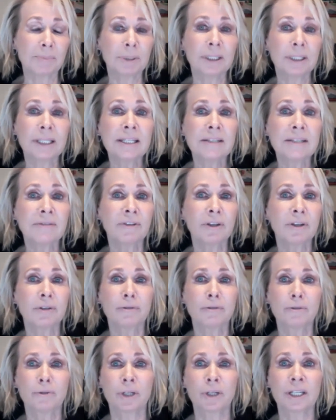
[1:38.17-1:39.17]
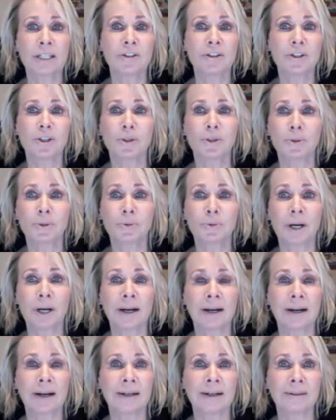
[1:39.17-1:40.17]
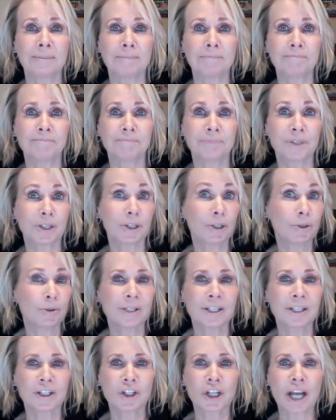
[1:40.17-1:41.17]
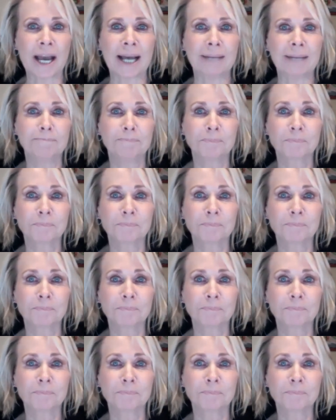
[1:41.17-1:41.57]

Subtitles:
please feel free to use the chat.